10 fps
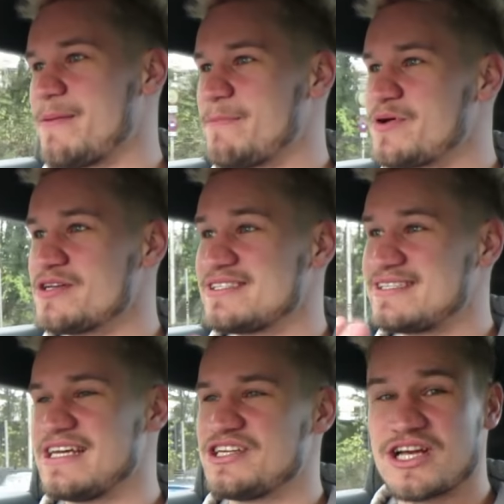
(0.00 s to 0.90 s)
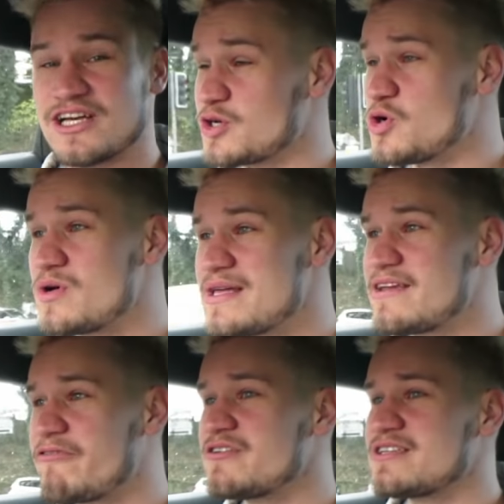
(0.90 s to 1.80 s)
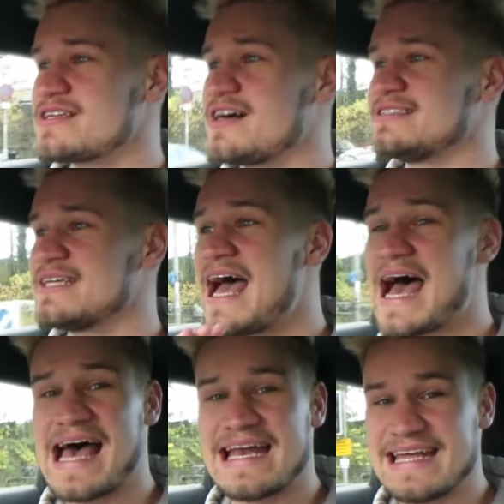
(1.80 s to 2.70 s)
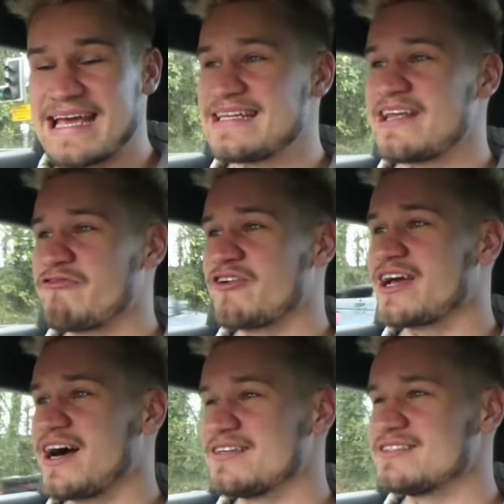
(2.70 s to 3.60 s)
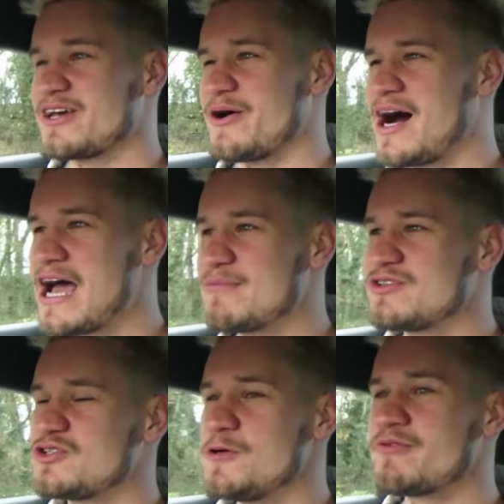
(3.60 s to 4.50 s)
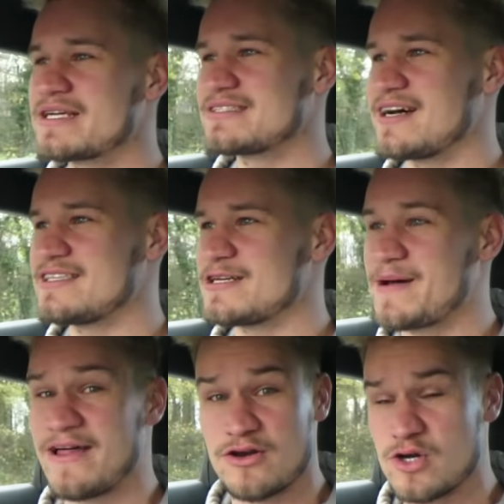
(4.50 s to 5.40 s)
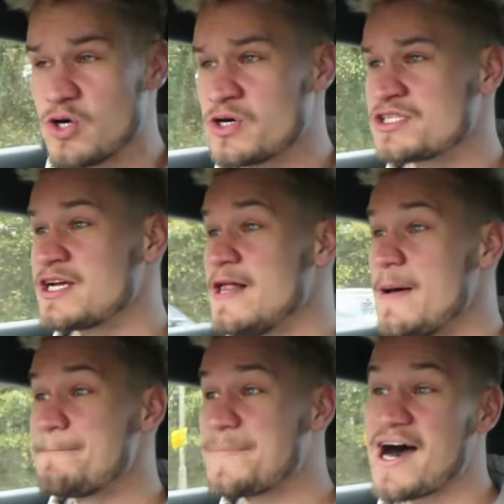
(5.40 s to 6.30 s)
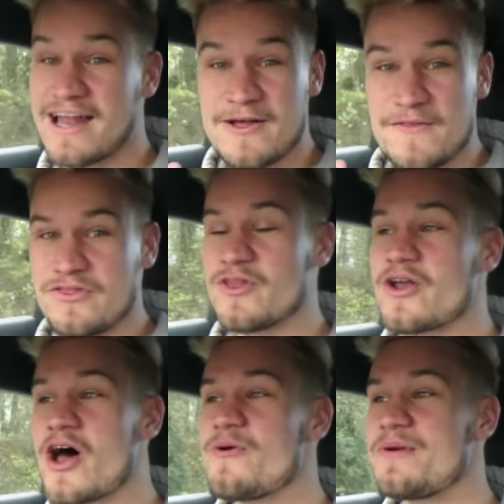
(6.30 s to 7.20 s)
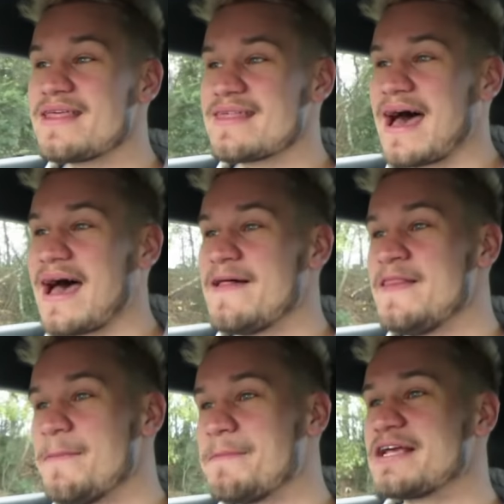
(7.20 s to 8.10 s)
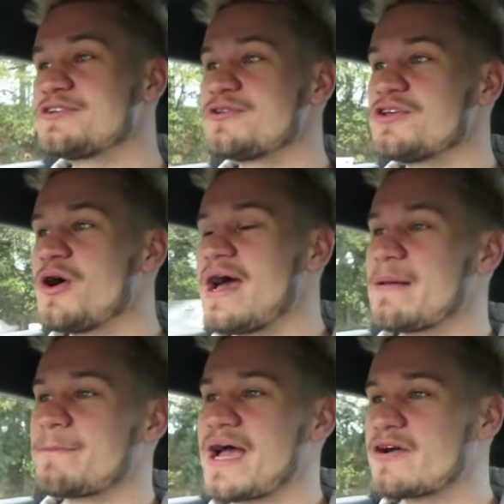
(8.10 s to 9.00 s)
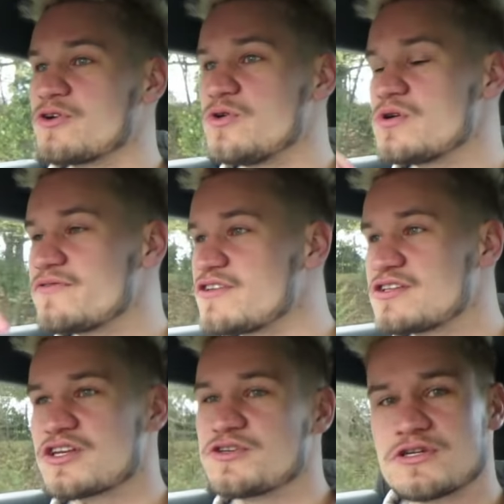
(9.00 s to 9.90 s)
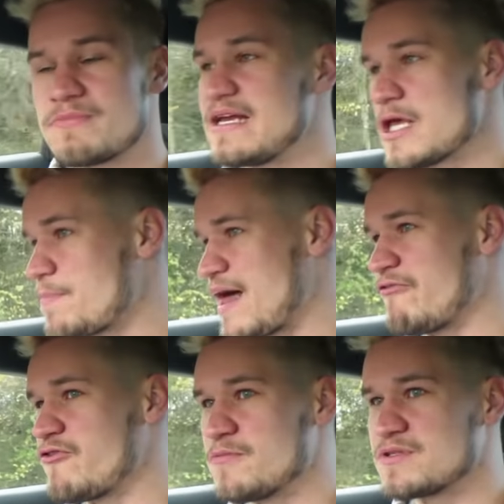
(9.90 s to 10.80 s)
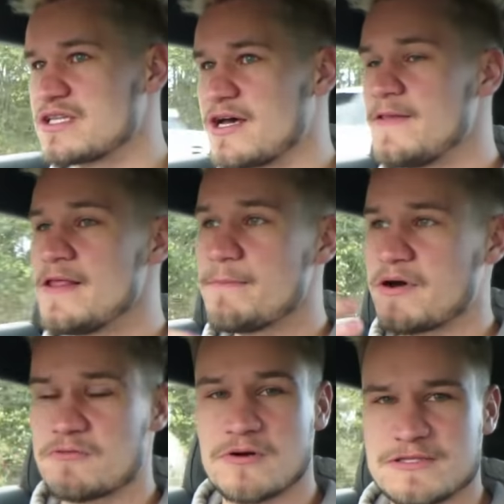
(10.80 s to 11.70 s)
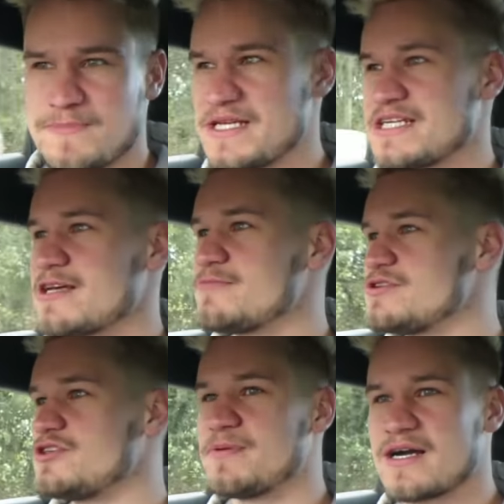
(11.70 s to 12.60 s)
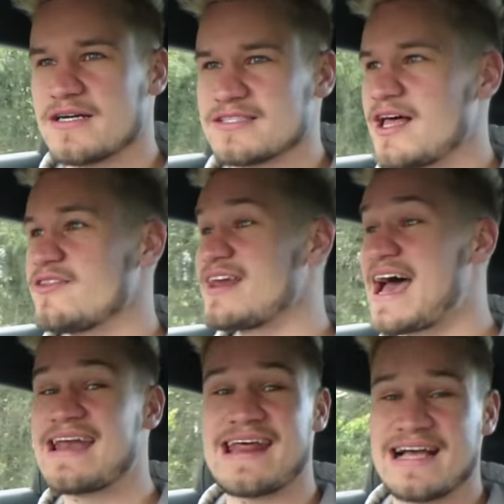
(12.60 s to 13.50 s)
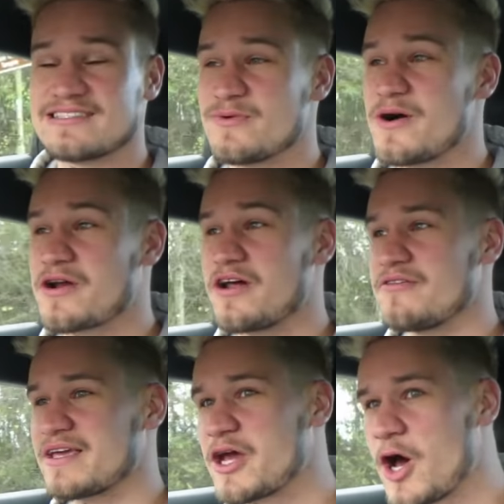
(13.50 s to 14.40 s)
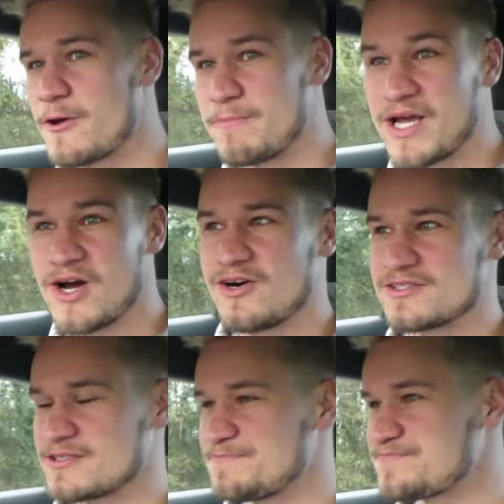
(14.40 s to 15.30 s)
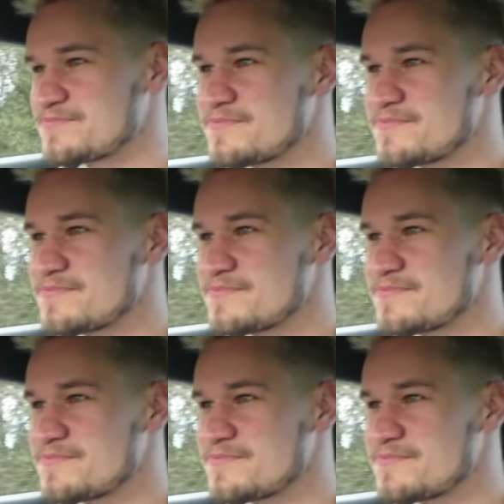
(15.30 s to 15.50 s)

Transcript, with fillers: jumpers, t-shirts, all in different designs and in different colours. So I am super excited about the launch. But not only that, make sure that you're heading back on all of the social media platforms that both Wallace PJW, Supercars of London and SOL Clothing Co, because